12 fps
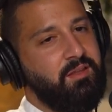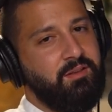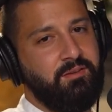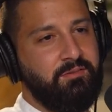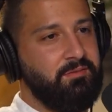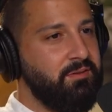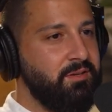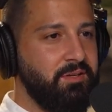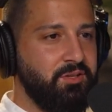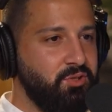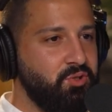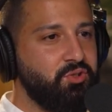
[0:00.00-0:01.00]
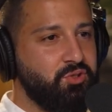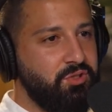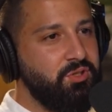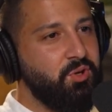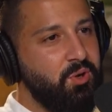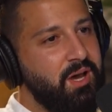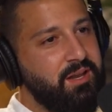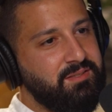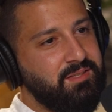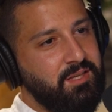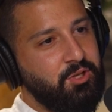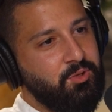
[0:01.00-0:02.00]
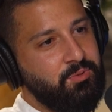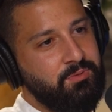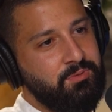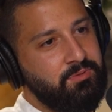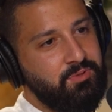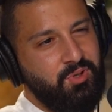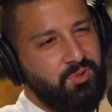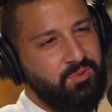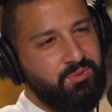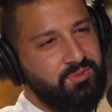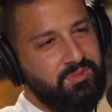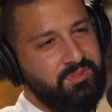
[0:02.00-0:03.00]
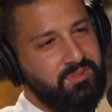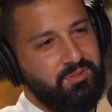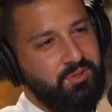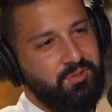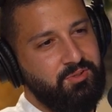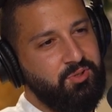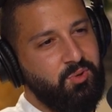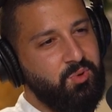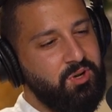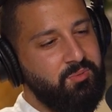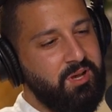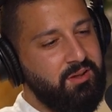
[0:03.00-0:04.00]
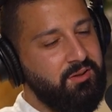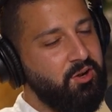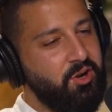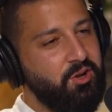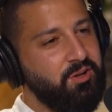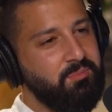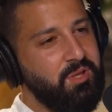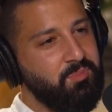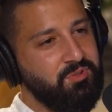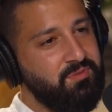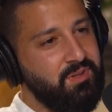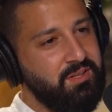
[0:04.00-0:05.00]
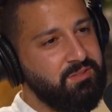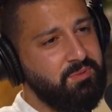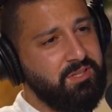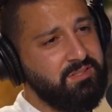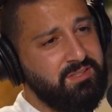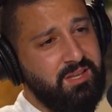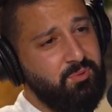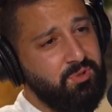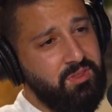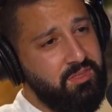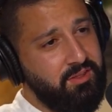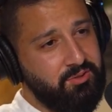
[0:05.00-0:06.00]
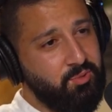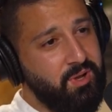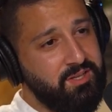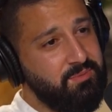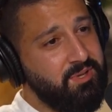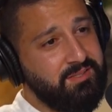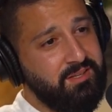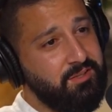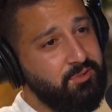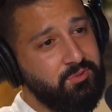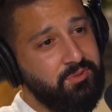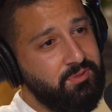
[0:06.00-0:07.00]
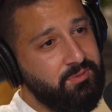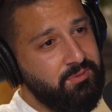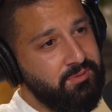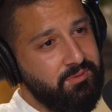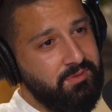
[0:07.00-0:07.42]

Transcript: then you should know how to say no. Don't worry about hurting people's feelings, because they wouldn't think twice about saying no to you.